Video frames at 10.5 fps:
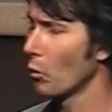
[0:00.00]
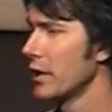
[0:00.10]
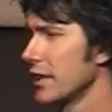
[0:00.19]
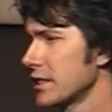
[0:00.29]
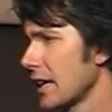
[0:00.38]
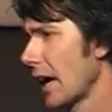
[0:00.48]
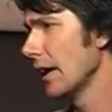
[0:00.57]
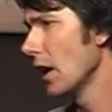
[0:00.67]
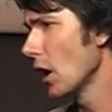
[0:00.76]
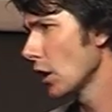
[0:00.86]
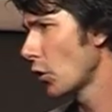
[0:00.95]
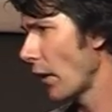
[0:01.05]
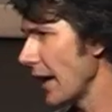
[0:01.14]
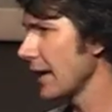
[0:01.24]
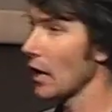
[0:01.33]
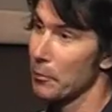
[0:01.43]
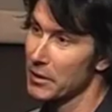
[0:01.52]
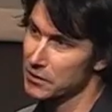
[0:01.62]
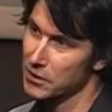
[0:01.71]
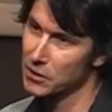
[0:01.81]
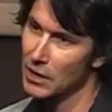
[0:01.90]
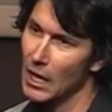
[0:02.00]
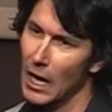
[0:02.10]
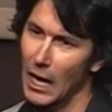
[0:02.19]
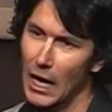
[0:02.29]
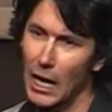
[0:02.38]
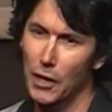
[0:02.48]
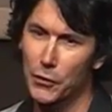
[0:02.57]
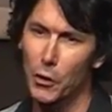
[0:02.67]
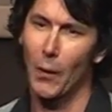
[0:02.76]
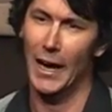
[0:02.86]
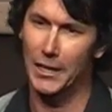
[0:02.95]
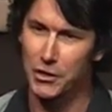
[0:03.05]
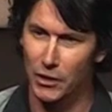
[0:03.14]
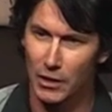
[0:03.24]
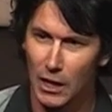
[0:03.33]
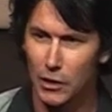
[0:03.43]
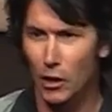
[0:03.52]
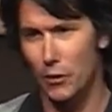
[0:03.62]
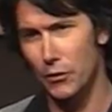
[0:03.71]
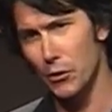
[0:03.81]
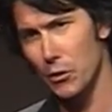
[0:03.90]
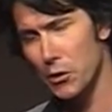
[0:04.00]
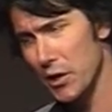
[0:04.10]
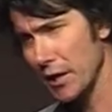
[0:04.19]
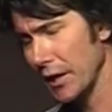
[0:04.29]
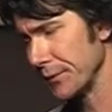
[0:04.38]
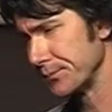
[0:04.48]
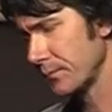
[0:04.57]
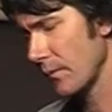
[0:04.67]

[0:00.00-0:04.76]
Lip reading: We need to start creating our business through action, not through thinking.